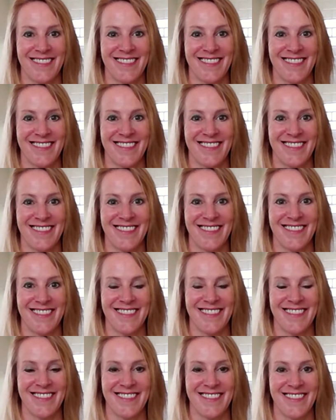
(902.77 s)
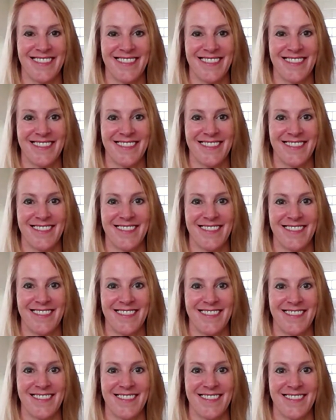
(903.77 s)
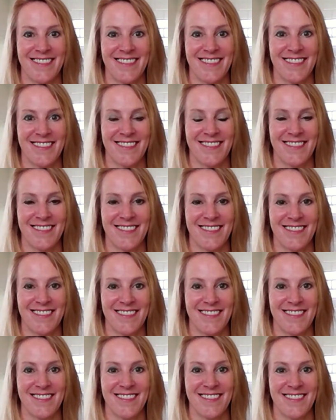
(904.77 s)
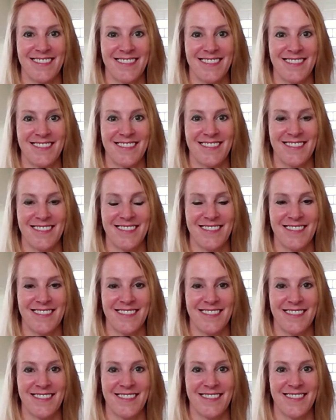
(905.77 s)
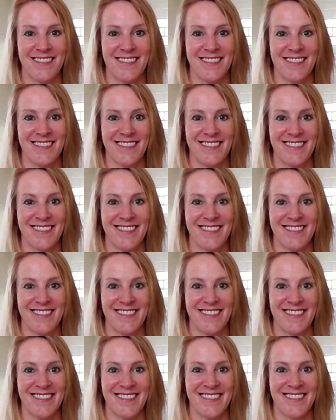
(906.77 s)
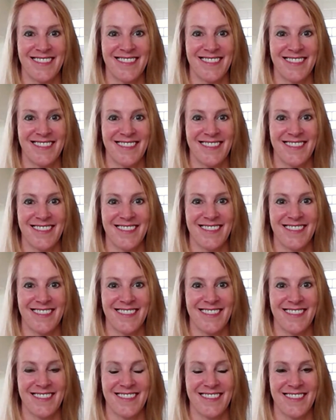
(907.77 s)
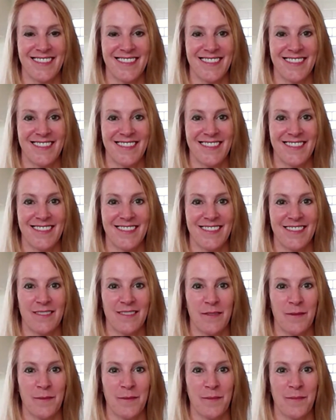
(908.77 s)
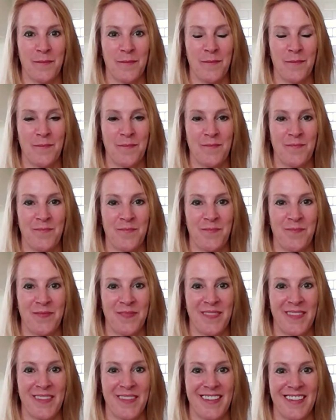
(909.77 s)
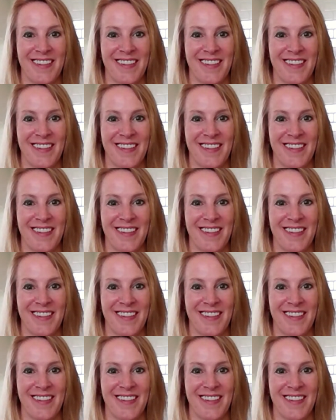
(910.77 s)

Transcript: The person shown says nothing.